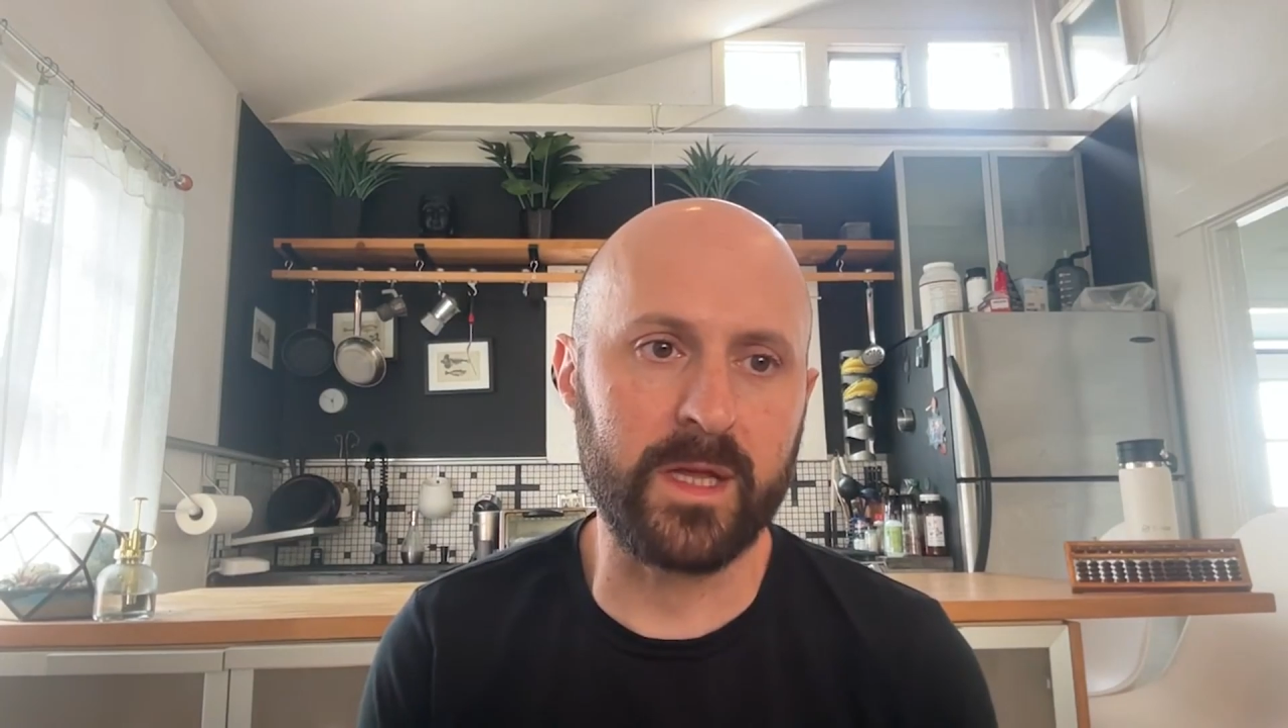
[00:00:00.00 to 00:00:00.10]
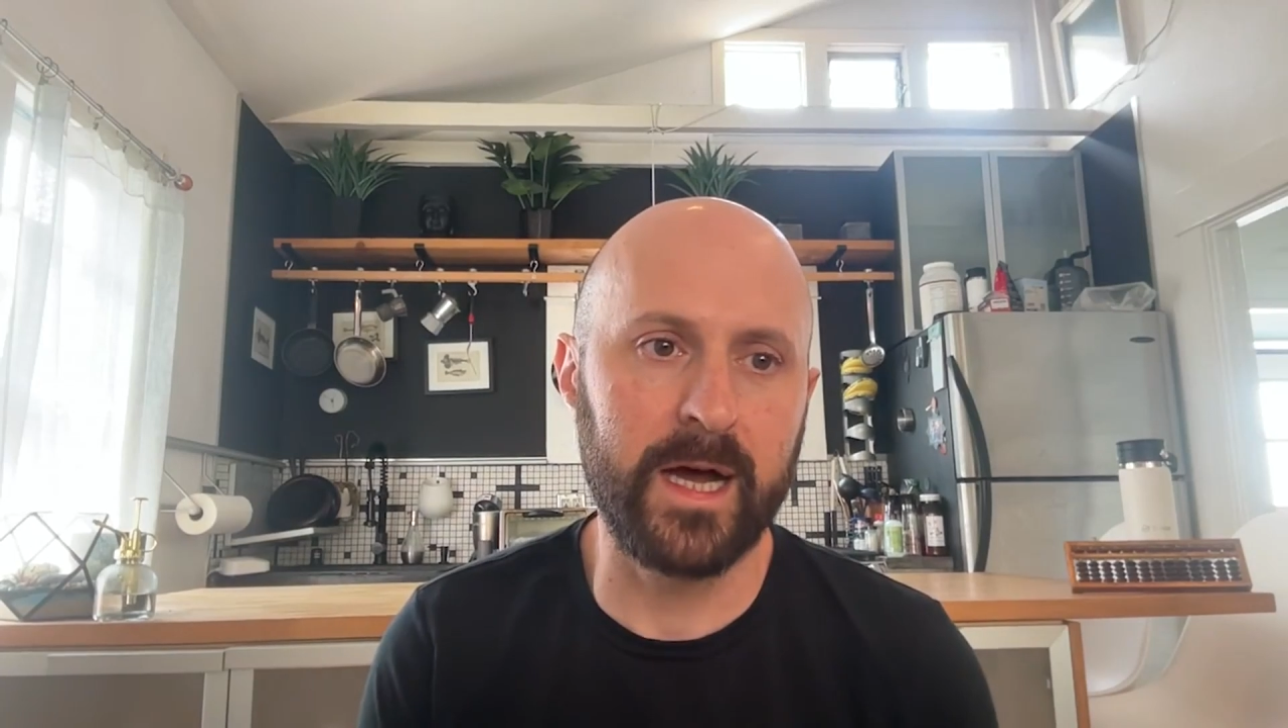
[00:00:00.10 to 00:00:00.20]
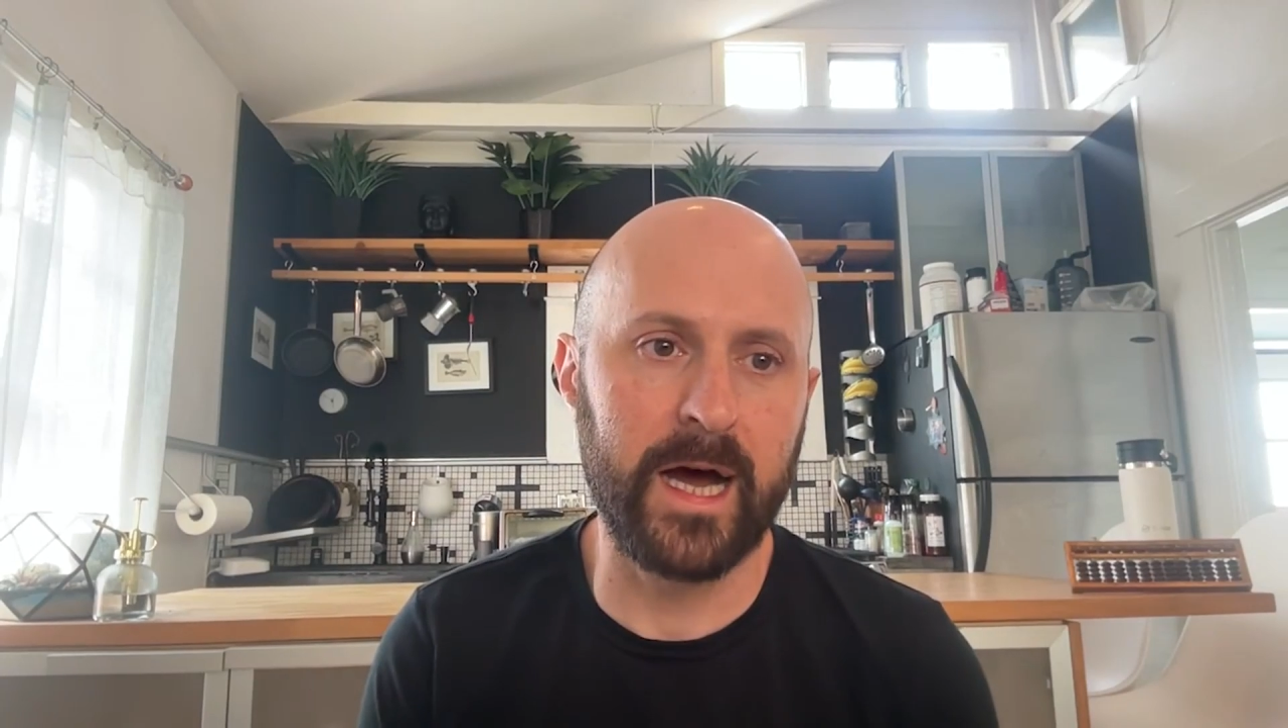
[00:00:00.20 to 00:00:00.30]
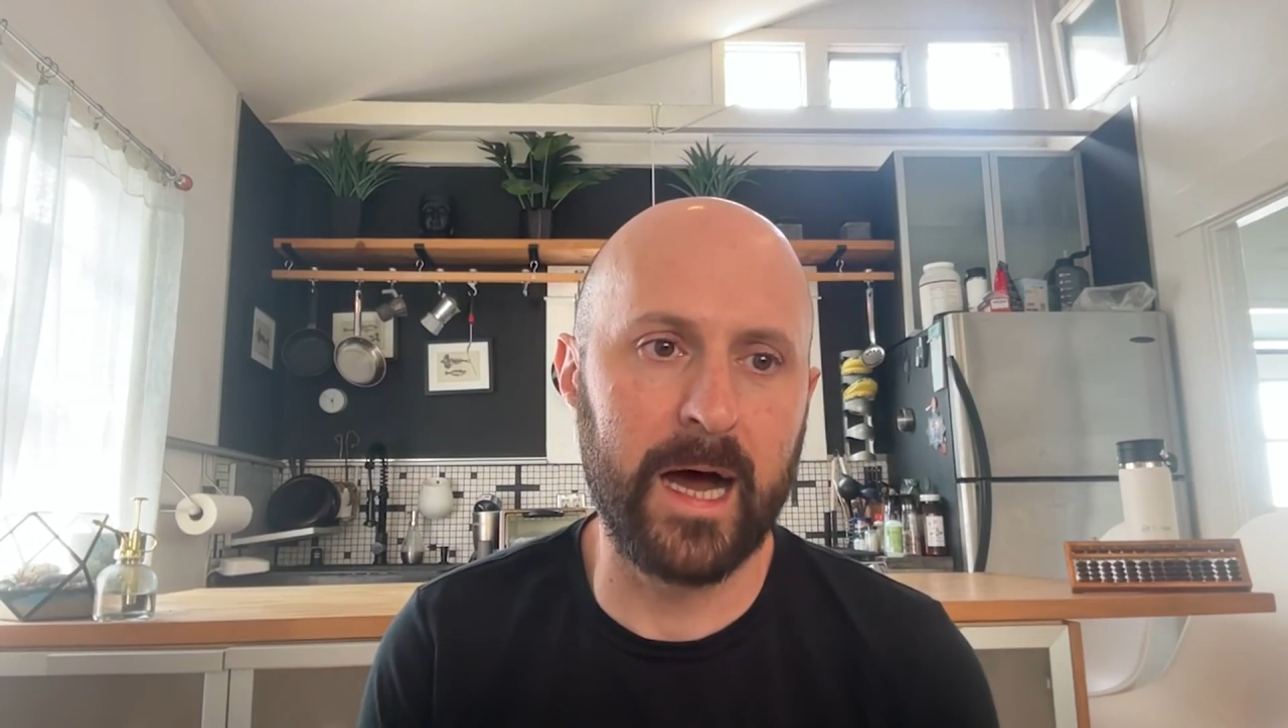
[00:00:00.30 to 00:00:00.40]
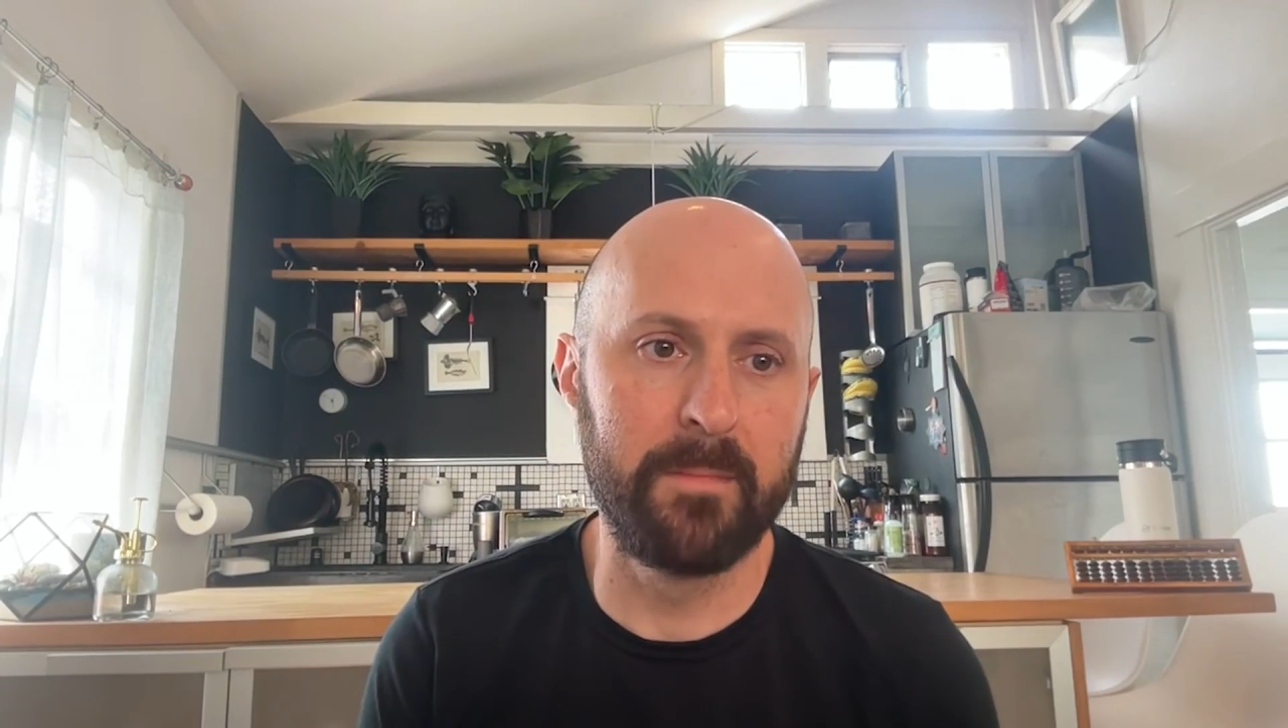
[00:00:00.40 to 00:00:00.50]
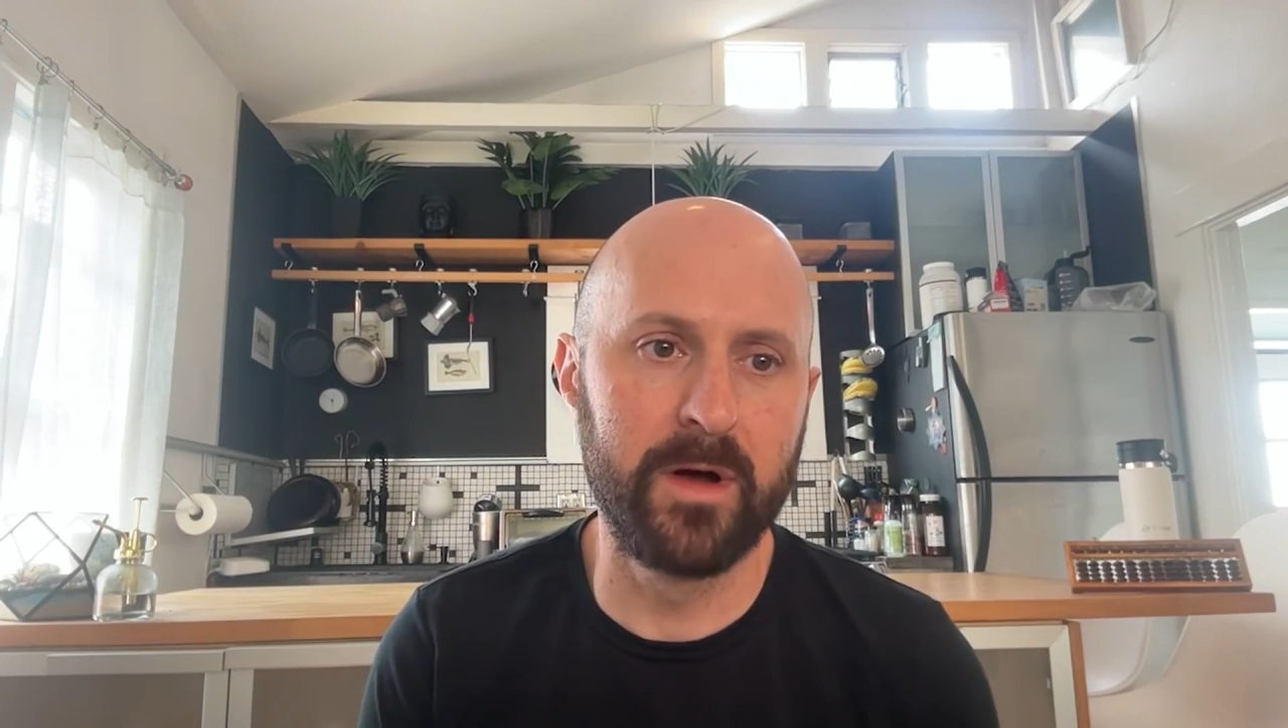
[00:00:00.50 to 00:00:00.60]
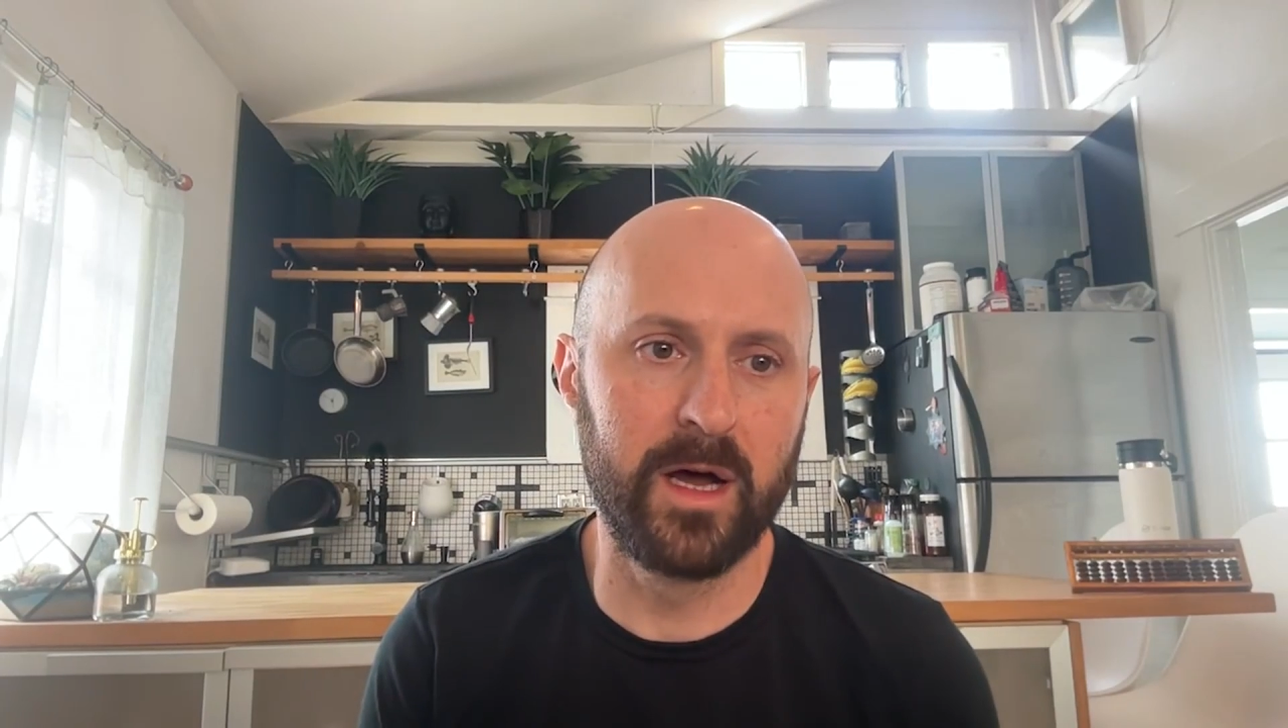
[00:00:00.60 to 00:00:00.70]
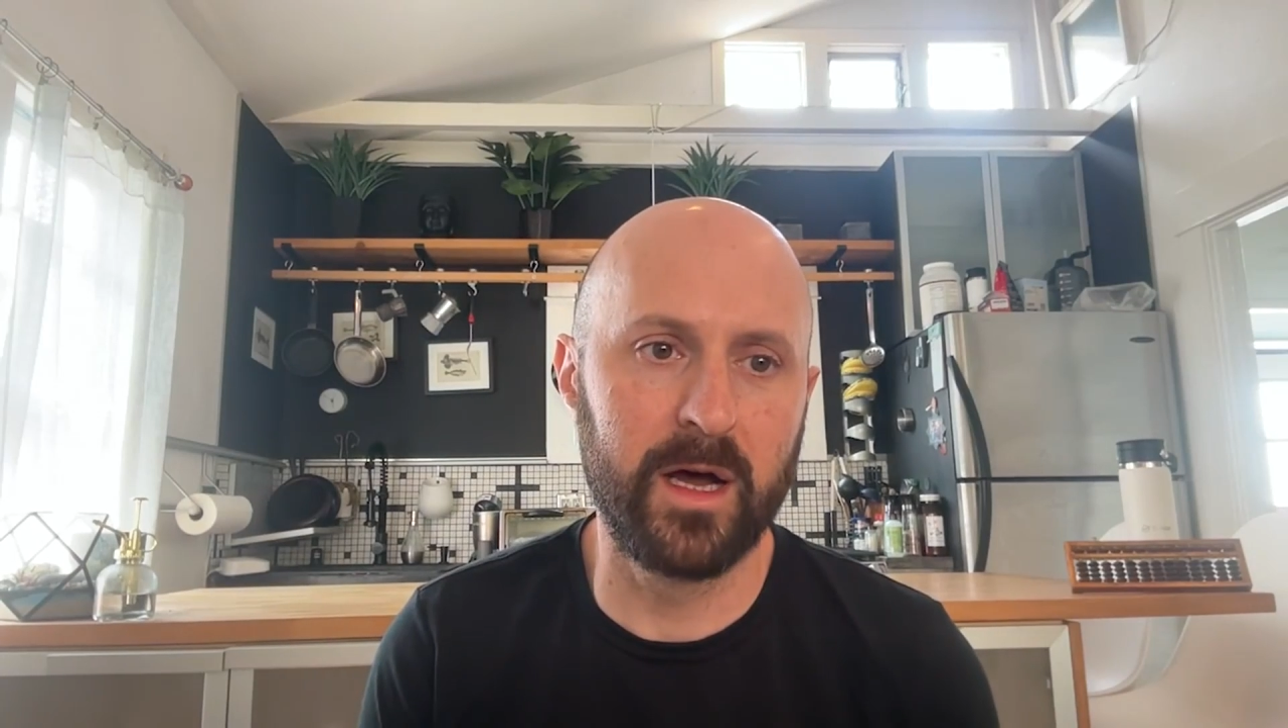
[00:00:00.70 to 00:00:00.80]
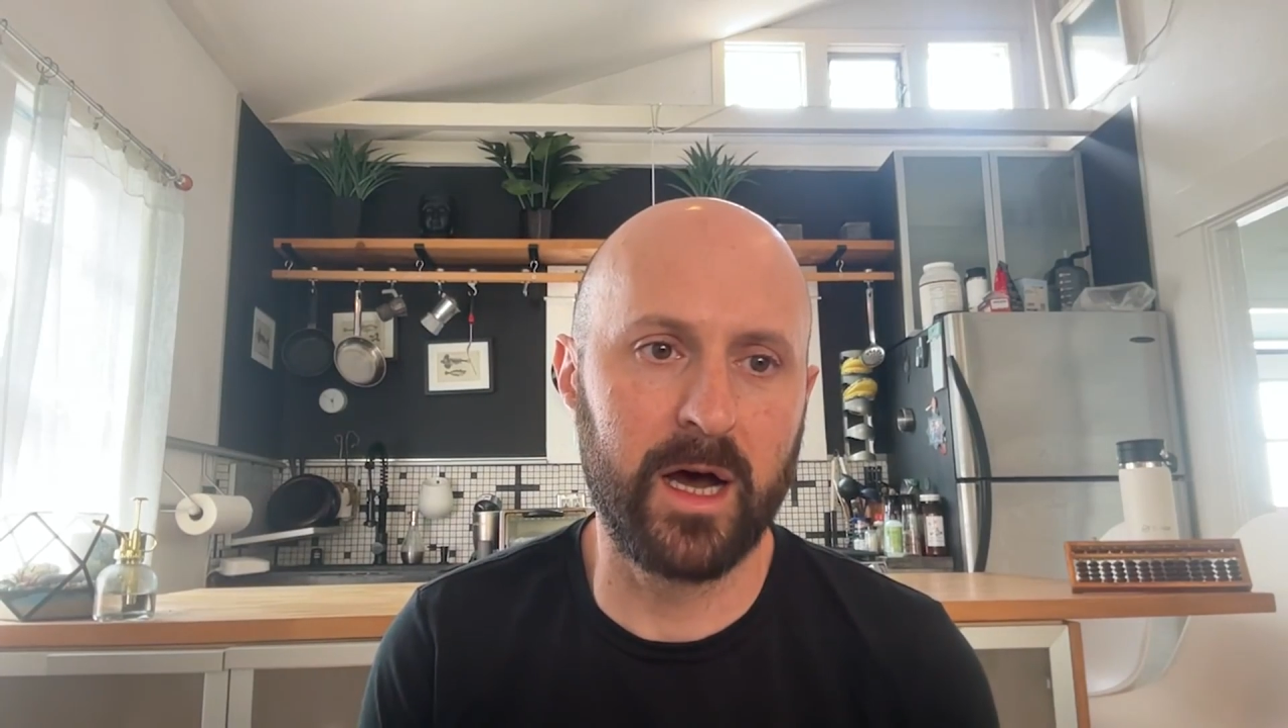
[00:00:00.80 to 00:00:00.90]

um,